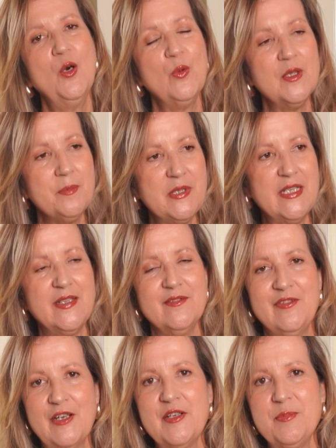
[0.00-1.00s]
Will be
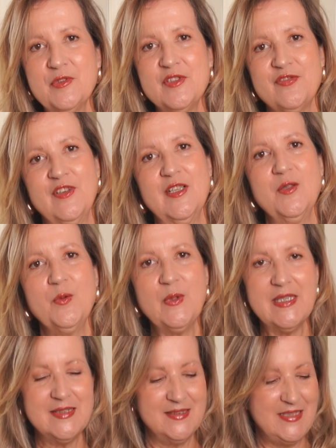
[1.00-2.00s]
very beautiful
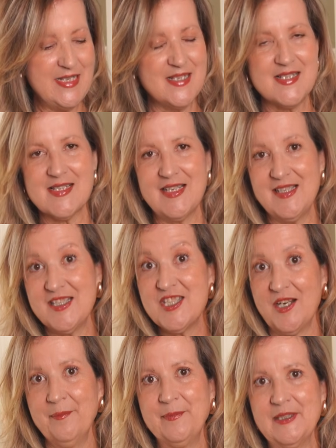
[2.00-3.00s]
with this
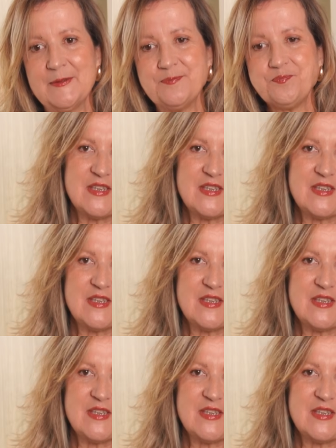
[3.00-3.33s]
jumper.